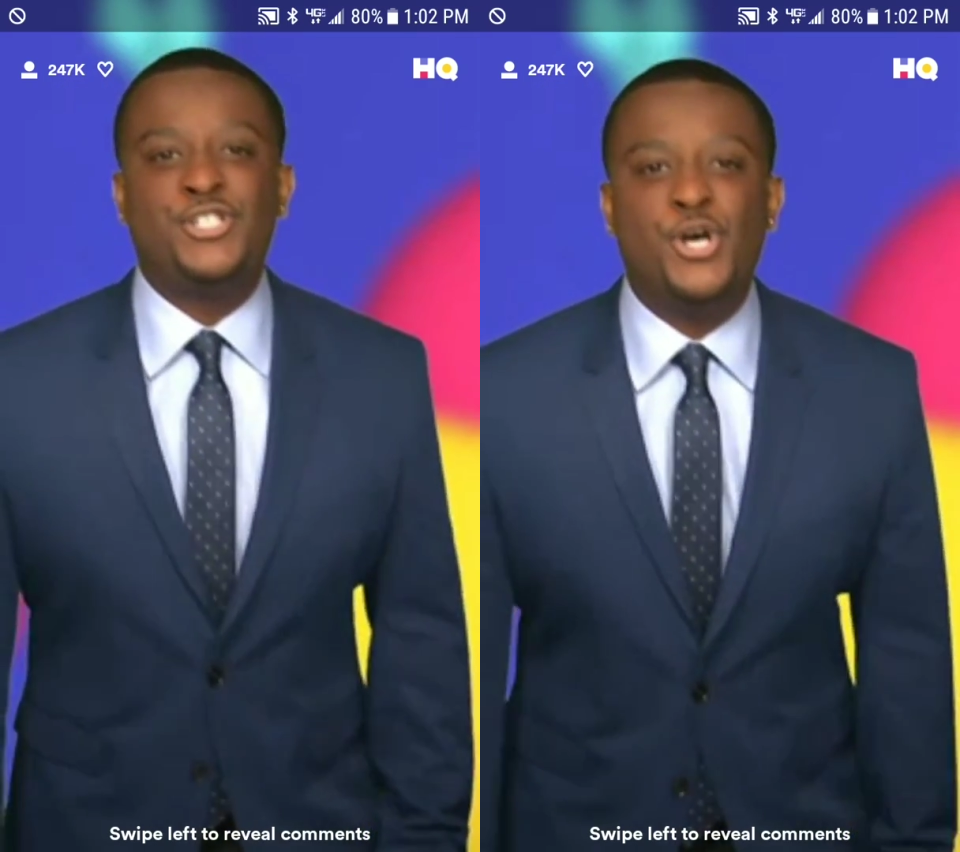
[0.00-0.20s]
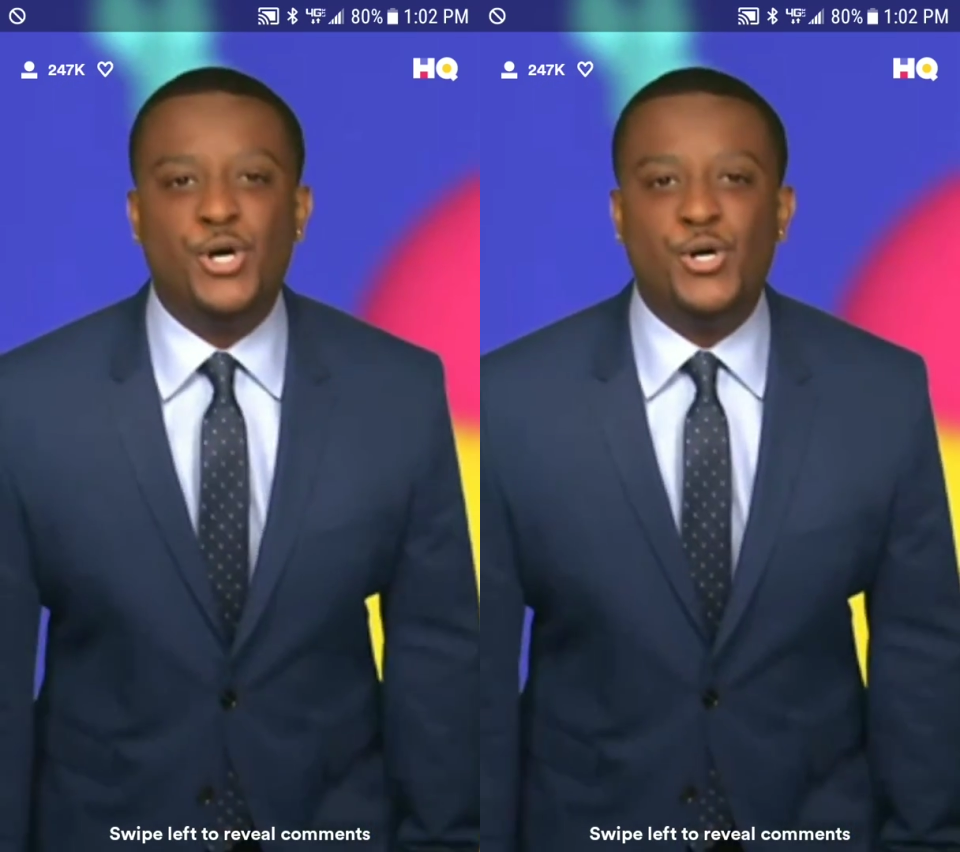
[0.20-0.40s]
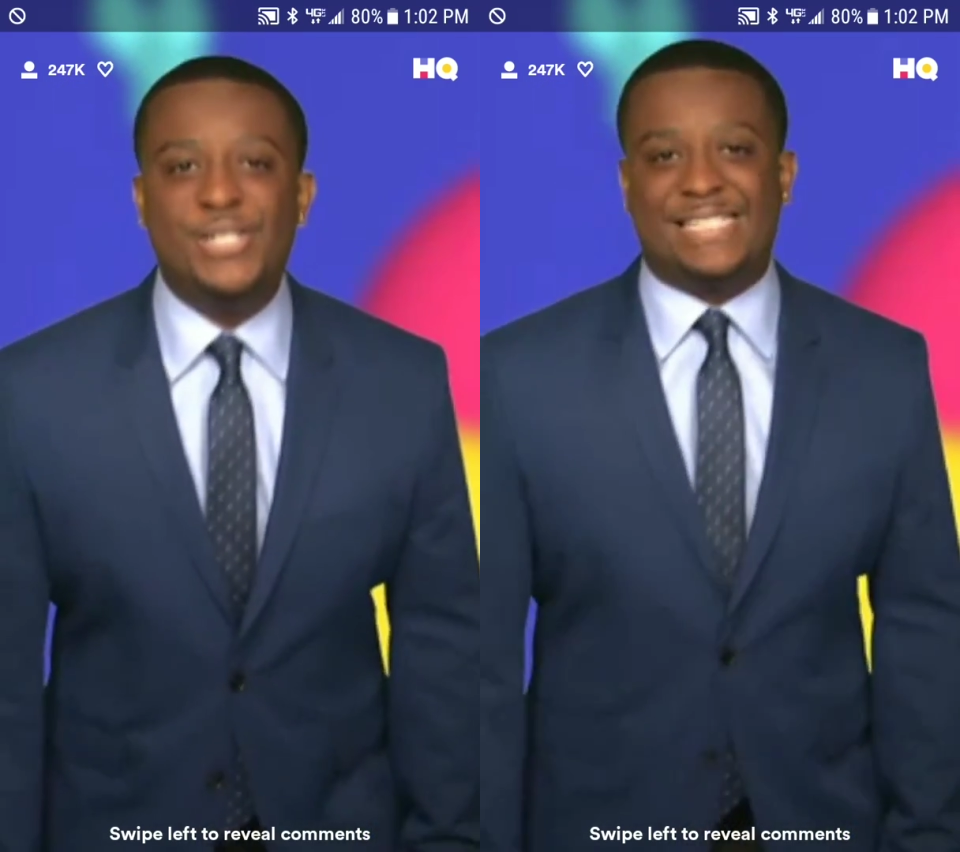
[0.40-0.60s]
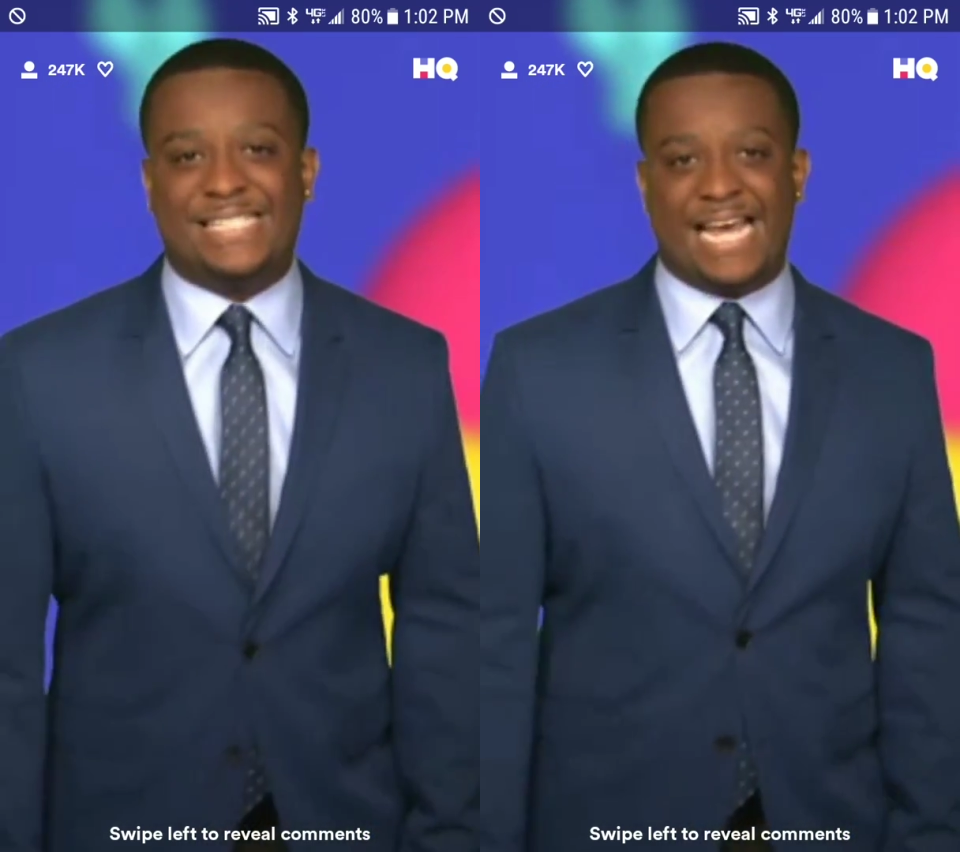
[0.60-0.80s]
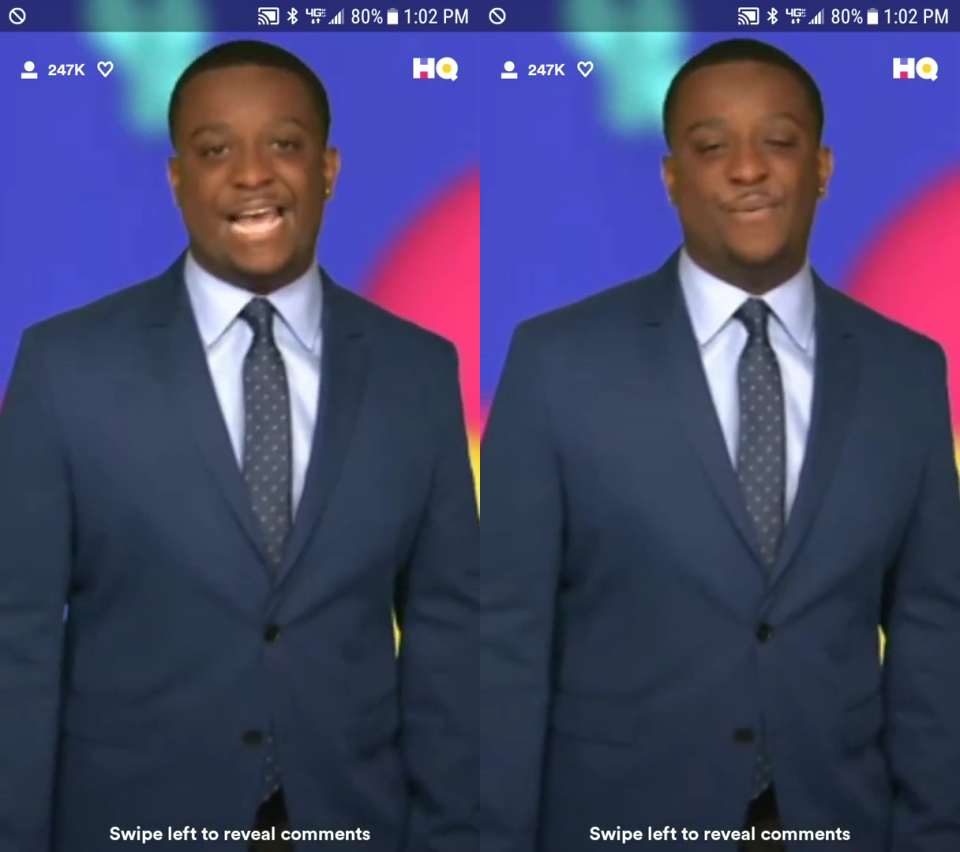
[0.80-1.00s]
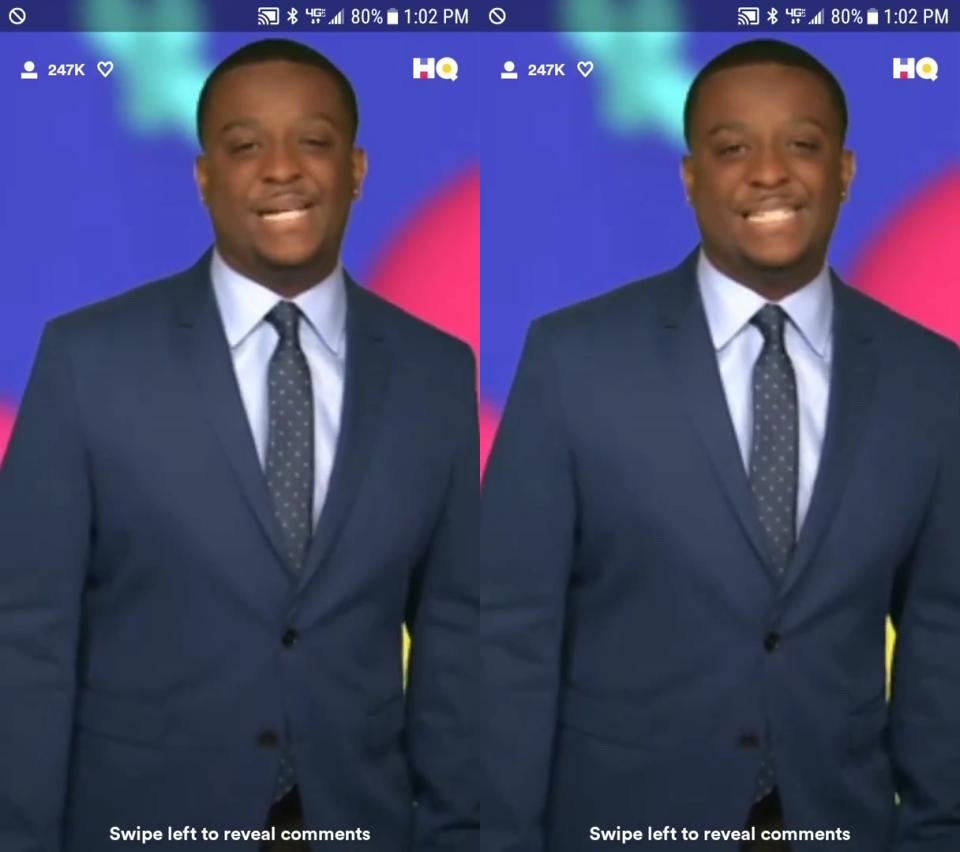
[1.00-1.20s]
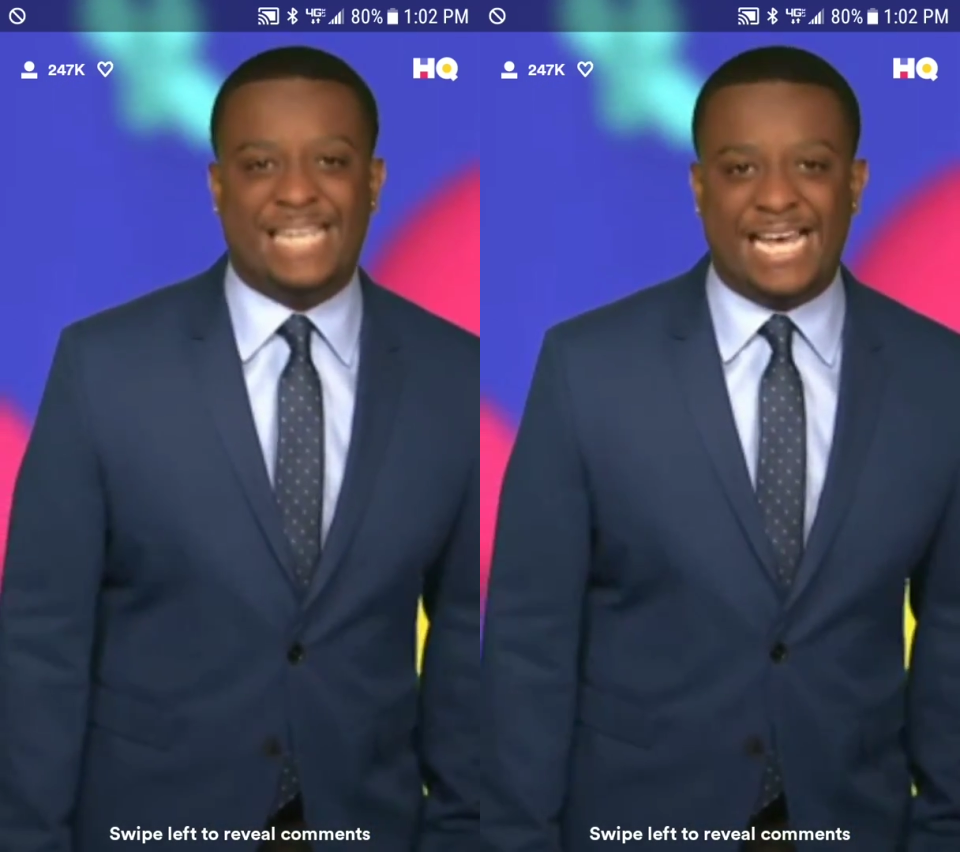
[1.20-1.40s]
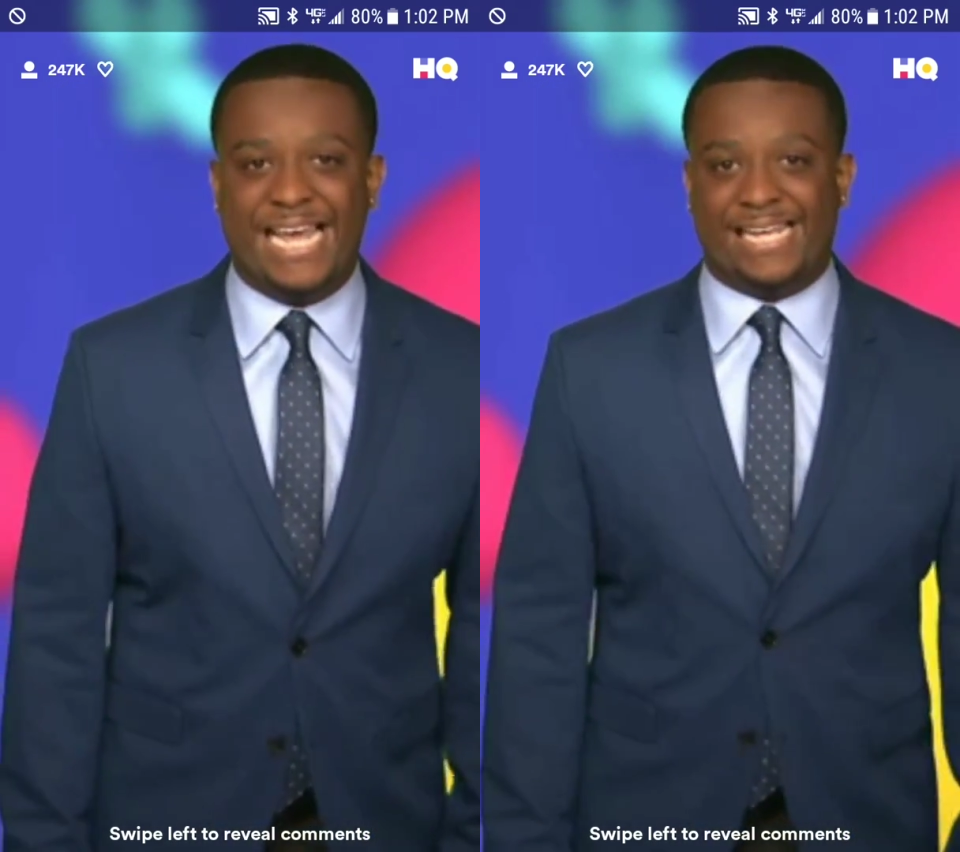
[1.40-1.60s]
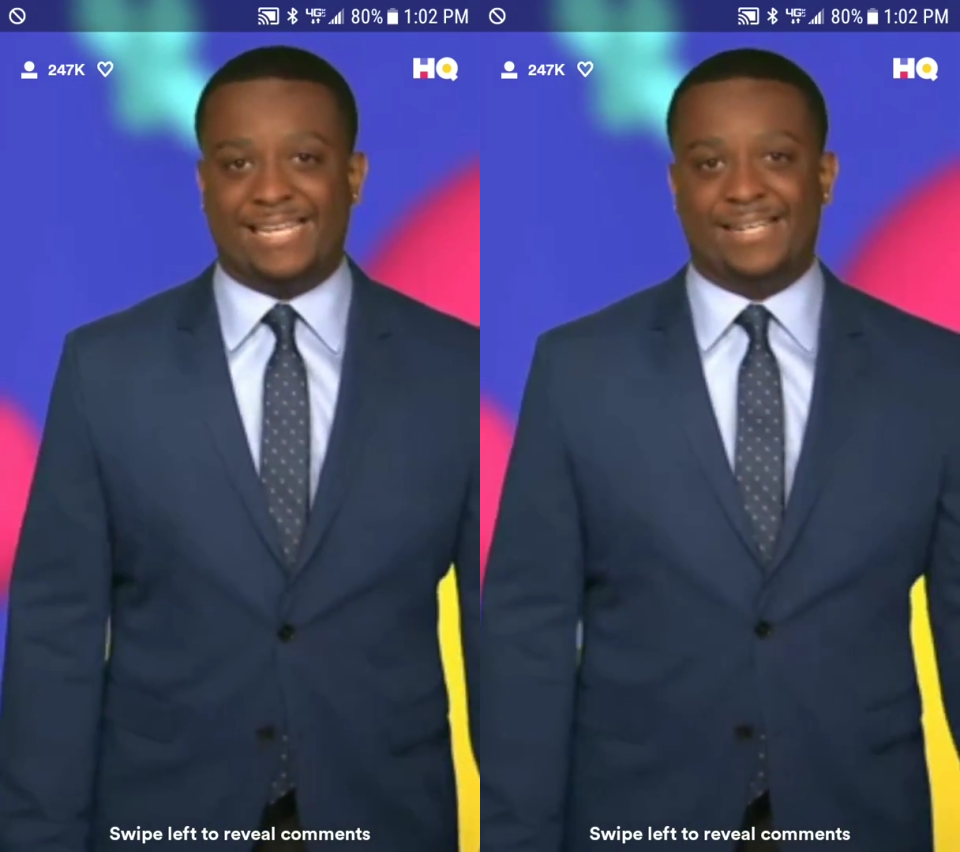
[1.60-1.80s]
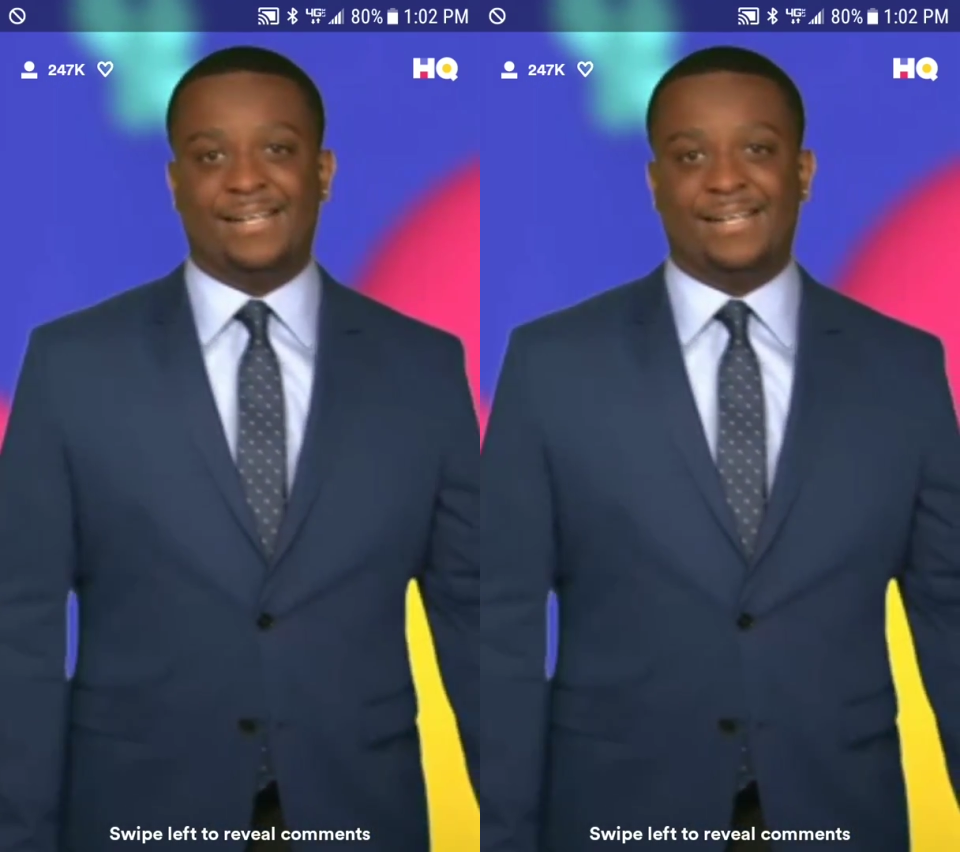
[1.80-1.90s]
Tuesday with a T.